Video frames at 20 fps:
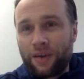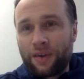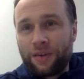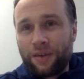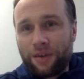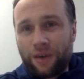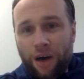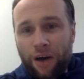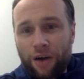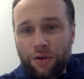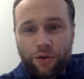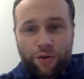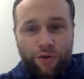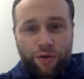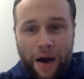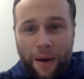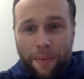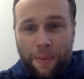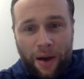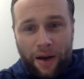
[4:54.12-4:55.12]
You can't
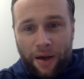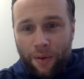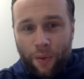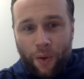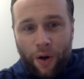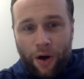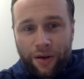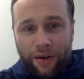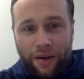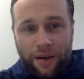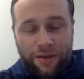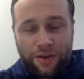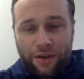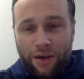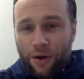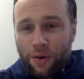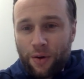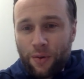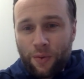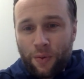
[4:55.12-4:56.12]
trap anyone. There's
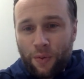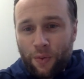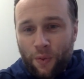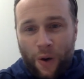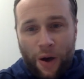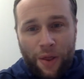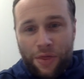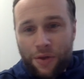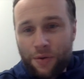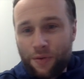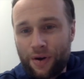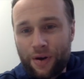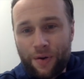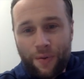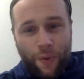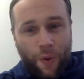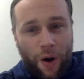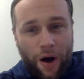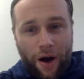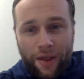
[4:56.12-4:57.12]
no
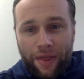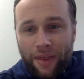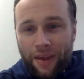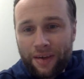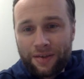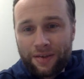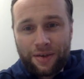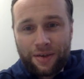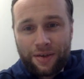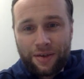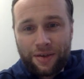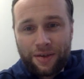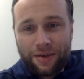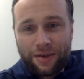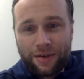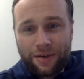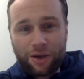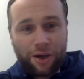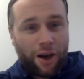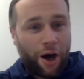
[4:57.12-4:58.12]
1-3-1. There's
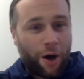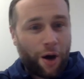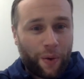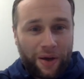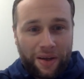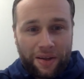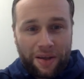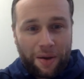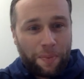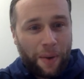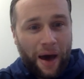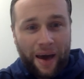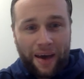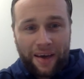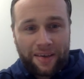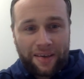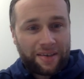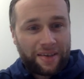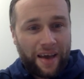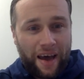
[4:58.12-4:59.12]
no slowing the
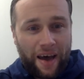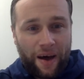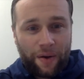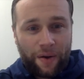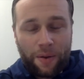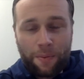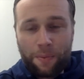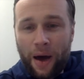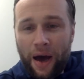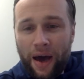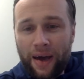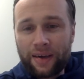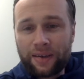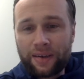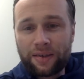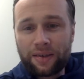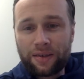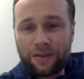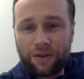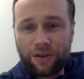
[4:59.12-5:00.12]
pace down. The
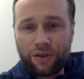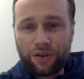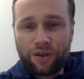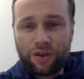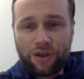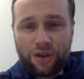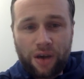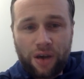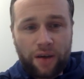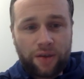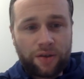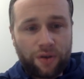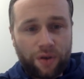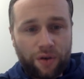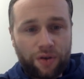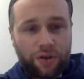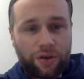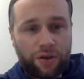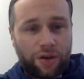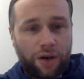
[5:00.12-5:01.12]
pace just does
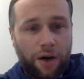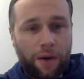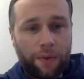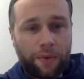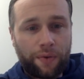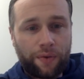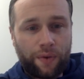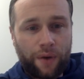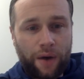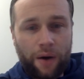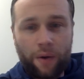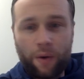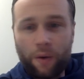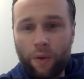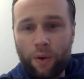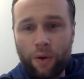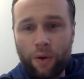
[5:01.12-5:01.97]
not stop throughout all